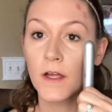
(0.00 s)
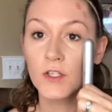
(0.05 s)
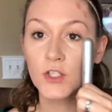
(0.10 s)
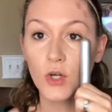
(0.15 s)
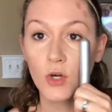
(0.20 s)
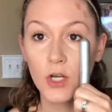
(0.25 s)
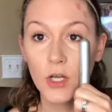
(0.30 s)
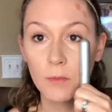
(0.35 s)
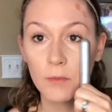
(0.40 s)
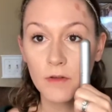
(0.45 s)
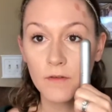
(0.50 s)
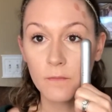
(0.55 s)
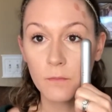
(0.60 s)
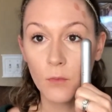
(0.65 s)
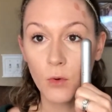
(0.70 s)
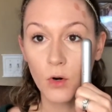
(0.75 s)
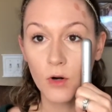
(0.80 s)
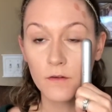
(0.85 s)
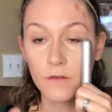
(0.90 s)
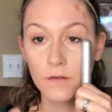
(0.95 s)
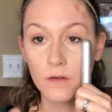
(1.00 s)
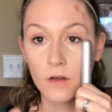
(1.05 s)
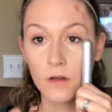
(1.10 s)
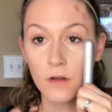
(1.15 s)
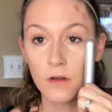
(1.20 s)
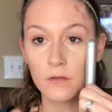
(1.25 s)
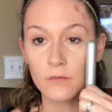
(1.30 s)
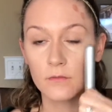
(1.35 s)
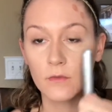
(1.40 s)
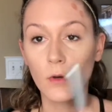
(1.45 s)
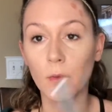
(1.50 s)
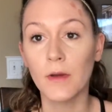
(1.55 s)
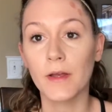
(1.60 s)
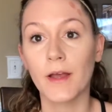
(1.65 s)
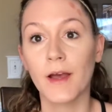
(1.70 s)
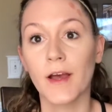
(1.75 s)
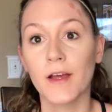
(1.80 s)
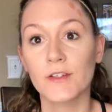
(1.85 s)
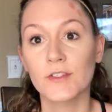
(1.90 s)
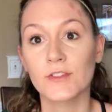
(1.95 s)
don't come in more, oh my
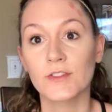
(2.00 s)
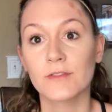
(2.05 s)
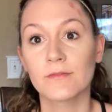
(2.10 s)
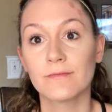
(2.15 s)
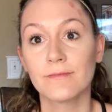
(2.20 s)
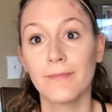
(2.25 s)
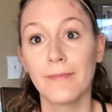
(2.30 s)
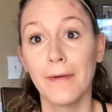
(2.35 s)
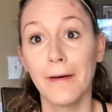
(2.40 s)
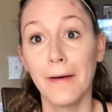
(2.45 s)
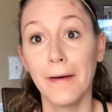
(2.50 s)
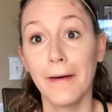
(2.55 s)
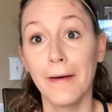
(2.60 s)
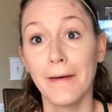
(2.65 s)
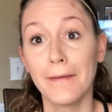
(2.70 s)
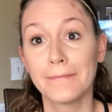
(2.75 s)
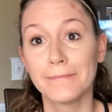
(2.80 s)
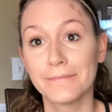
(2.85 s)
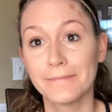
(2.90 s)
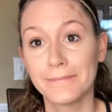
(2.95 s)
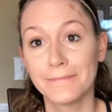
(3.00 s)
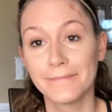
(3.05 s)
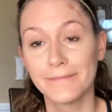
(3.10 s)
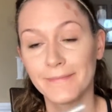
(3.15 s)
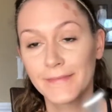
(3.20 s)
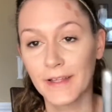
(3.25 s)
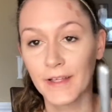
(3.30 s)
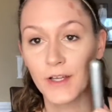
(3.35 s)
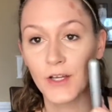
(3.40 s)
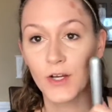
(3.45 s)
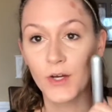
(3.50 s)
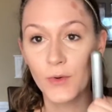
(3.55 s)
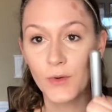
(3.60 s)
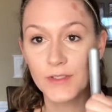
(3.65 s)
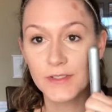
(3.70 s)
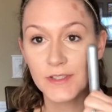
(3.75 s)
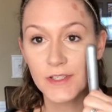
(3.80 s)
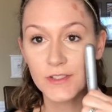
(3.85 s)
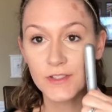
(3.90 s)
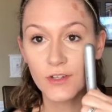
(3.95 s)
gosh. Who
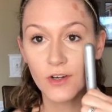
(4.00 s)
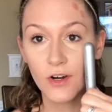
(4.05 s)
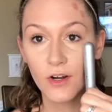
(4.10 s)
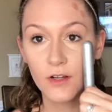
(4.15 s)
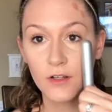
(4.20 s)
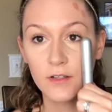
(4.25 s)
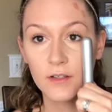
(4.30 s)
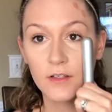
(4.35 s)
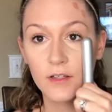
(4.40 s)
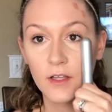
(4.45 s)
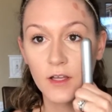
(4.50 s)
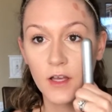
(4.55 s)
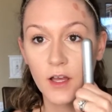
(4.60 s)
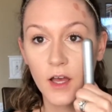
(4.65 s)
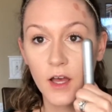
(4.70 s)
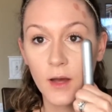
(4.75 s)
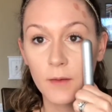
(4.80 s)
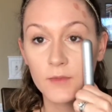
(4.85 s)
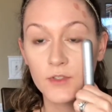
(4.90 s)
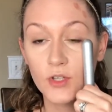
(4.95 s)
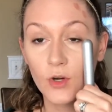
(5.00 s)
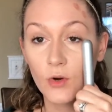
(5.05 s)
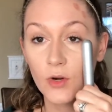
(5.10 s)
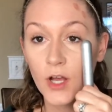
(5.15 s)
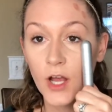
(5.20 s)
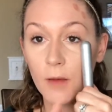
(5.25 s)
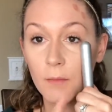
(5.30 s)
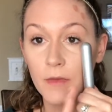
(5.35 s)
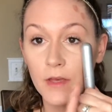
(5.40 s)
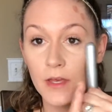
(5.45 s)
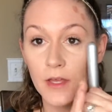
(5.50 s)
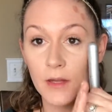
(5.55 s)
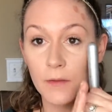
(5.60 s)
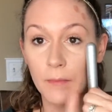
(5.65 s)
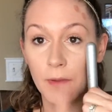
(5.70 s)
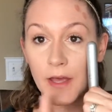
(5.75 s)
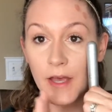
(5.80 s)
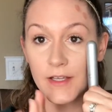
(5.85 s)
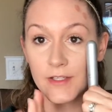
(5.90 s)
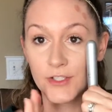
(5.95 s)
is this girl? Don't come in
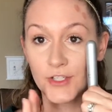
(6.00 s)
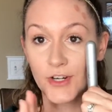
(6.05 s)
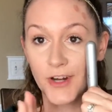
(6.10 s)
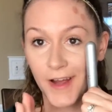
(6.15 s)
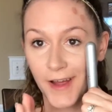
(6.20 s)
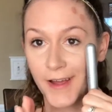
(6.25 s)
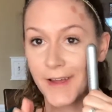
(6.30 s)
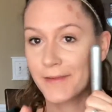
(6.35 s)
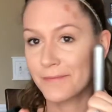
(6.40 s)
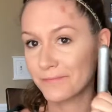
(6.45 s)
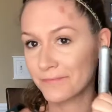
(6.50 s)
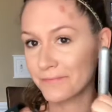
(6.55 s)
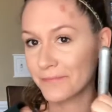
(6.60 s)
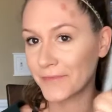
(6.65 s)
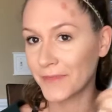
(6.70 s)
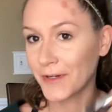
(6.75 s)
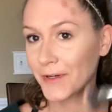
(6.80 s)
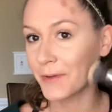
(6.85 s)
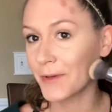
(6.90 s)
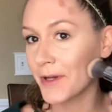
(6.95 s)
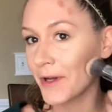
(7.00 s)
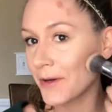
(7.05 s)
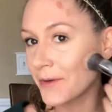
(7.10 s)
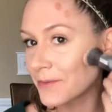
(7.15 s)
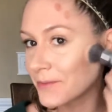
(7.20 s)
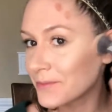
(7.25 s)
past your eye. There we go.